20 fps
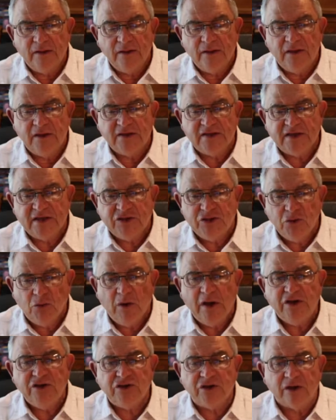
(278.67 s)
The
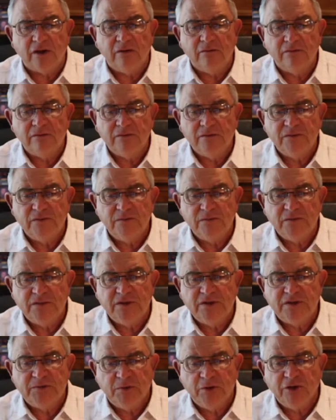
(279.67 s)
situation,
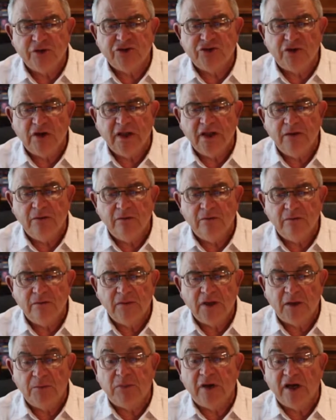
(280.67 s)
spiritually
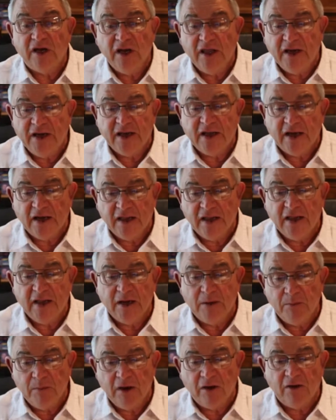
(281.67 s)
and politically
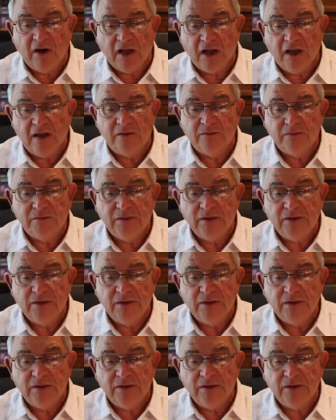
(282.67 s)
in America,